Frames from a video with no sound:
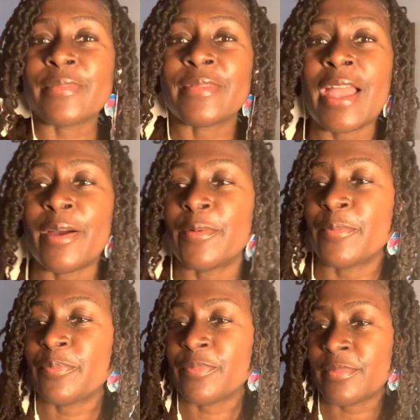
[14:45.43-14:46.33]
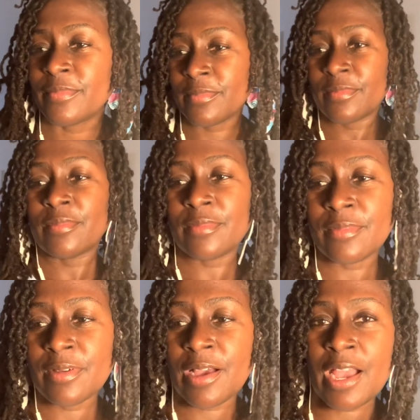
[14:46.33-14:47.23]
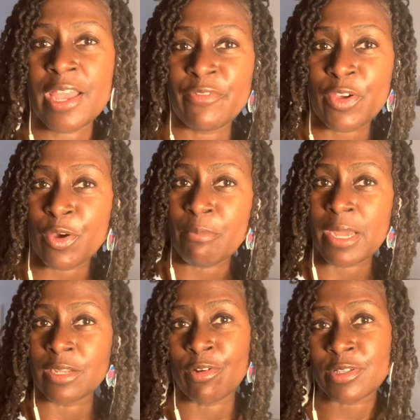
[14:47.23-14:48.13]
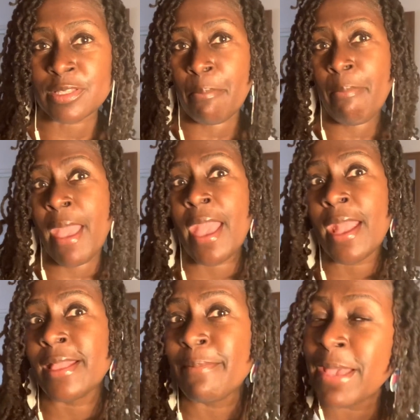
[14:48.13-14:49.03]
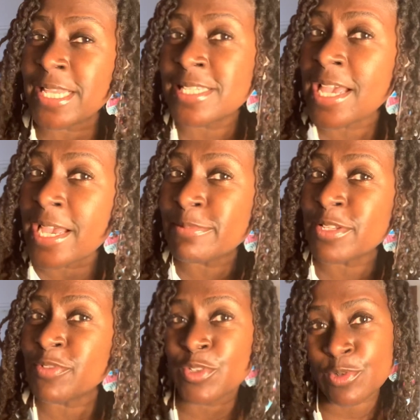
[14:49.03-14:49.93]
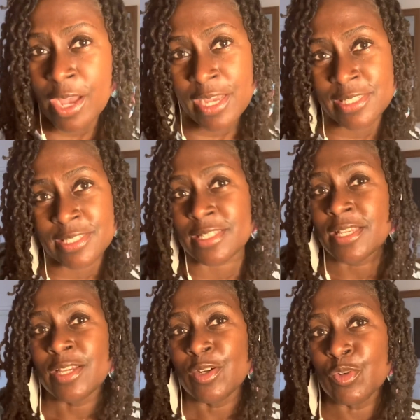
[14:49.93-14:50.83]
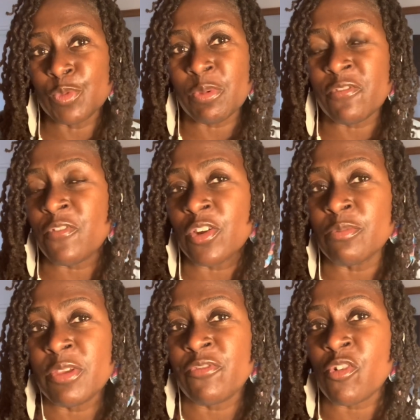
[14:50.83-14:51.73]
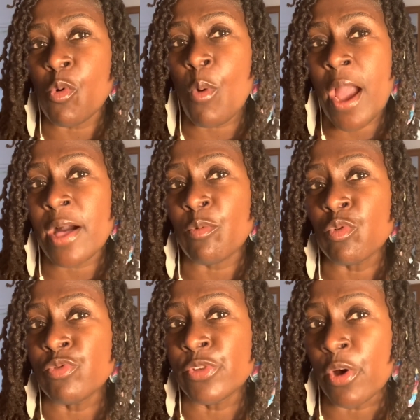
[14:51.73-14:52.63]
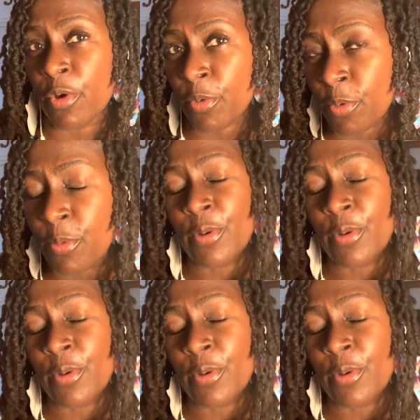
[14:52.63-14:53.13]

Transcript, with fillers: Now, I have cut my locks many, many times, as you guys who's been following me for a while will know.